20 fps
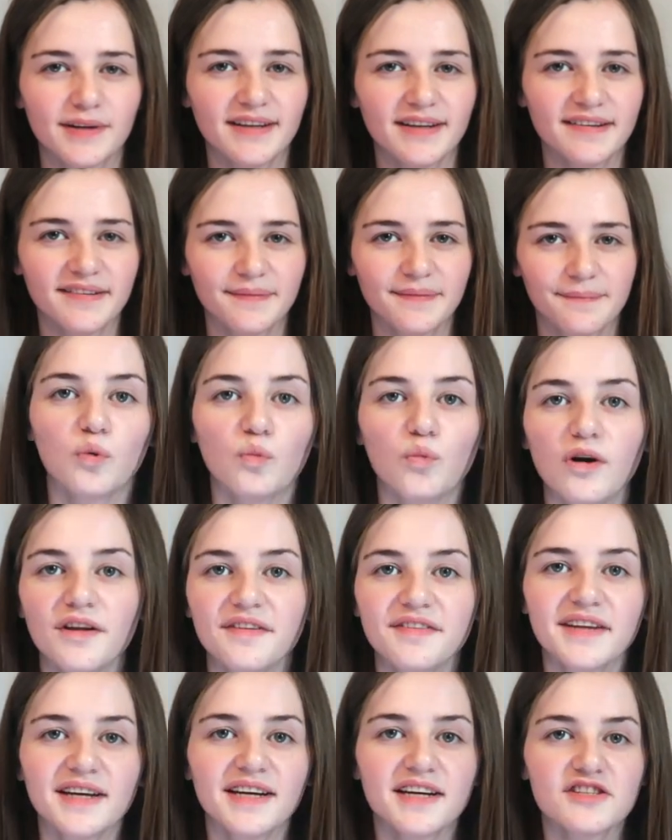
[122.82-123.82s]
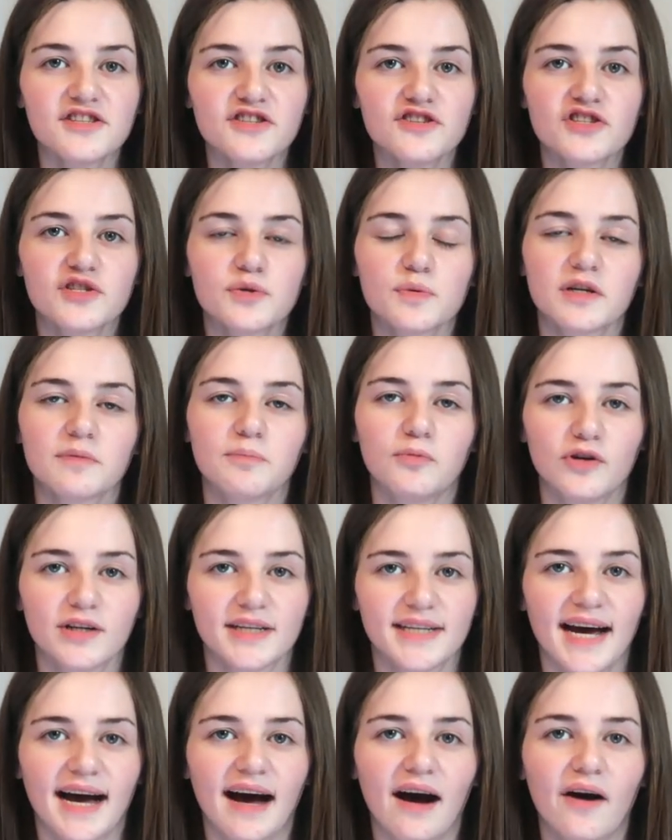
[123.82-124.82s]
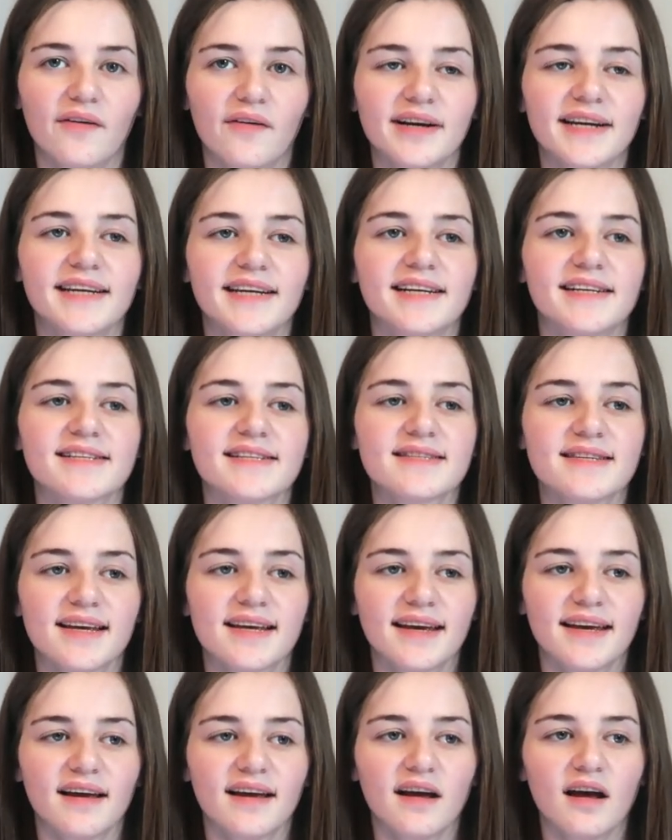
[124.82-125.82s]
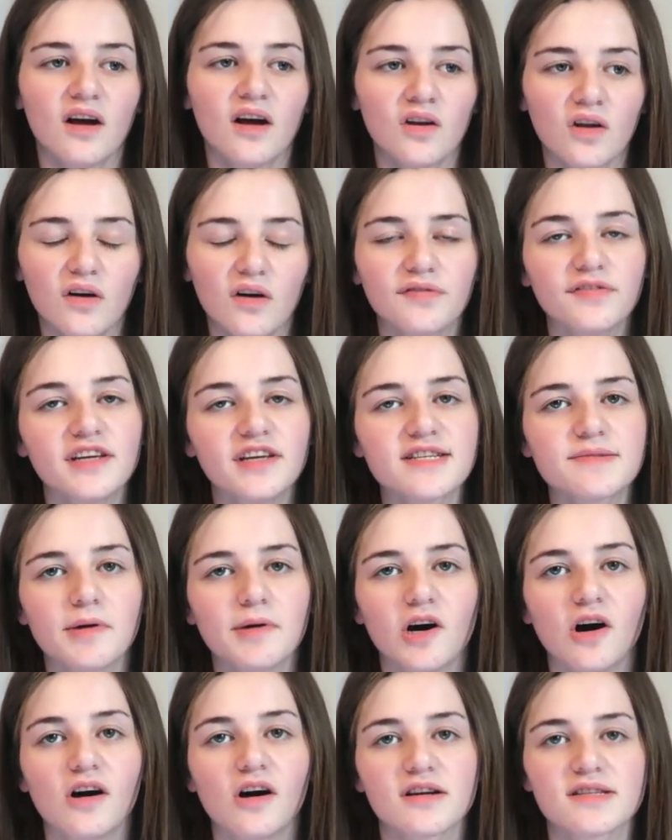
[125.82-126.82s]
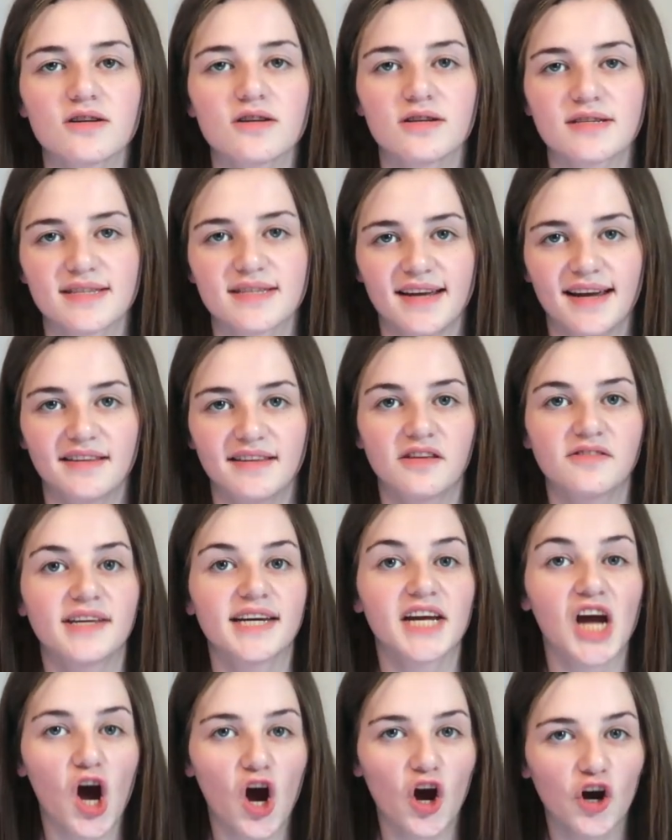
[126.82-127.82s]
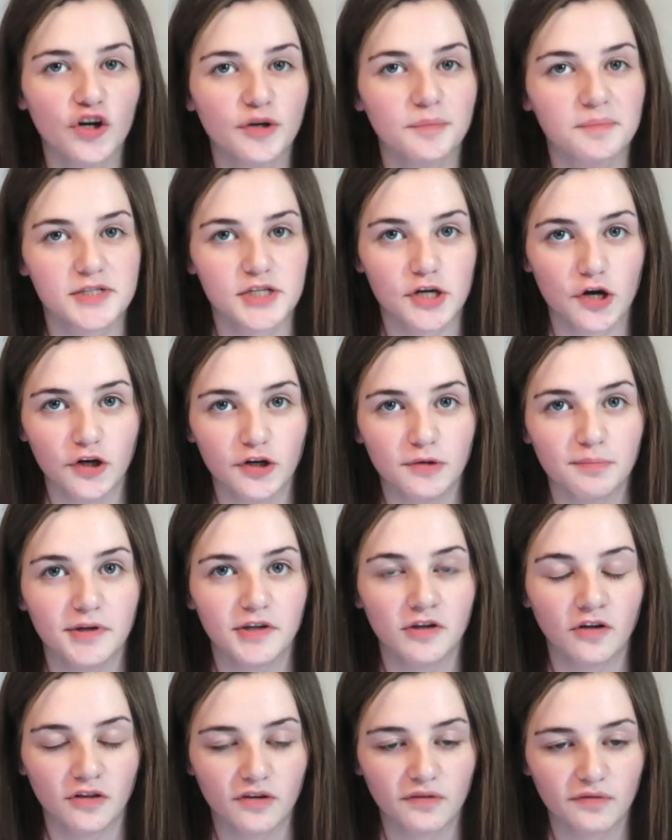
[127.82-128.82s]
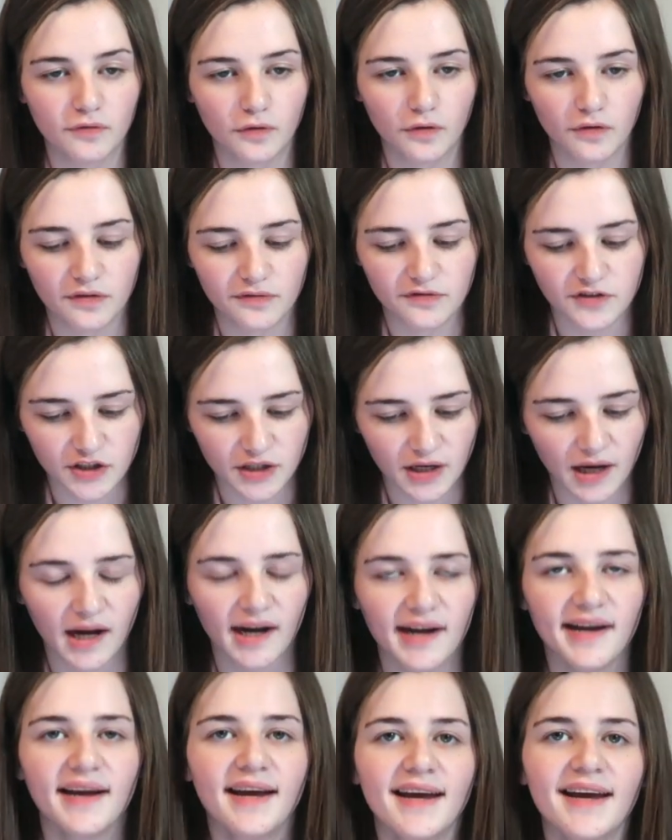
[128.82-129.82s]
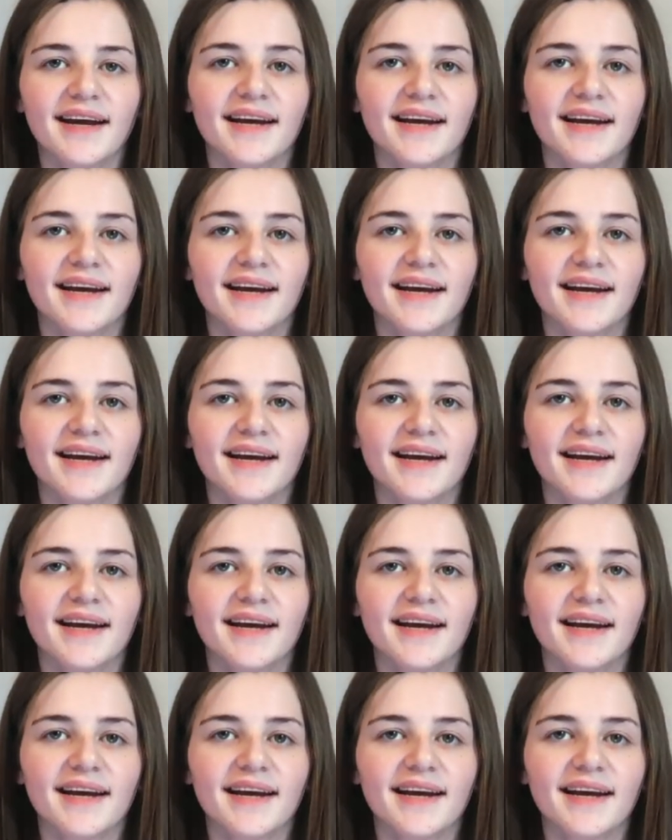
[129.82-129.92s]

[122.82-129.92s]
bit. One thing I do just want to point out is a lot of these parks are saying that they hope to open on the 4th of July.